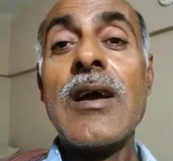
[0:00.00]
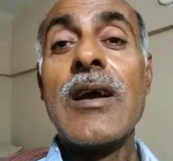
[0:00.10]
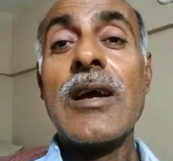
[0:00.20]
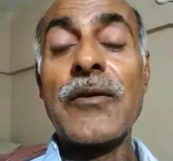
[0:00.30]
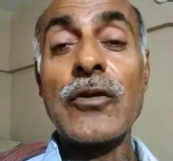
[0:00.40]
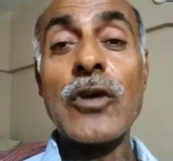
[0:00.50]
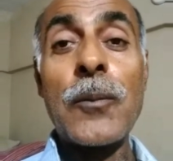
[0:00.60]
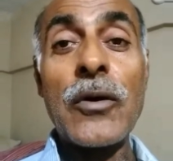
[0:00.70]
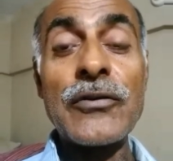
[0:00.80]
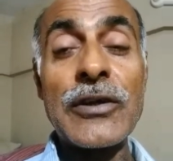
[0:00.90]
If you are
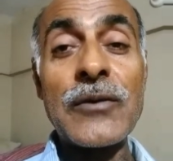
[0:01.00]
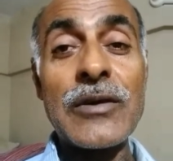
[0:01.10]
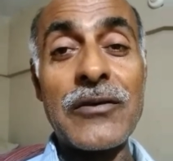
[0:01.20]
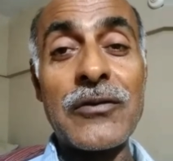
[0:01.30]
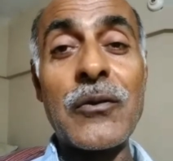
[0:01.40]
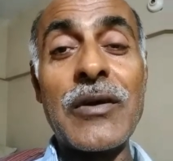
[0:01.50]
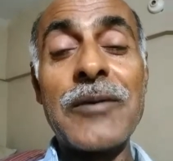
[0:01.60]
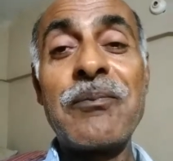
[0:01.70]
positive, there is a way.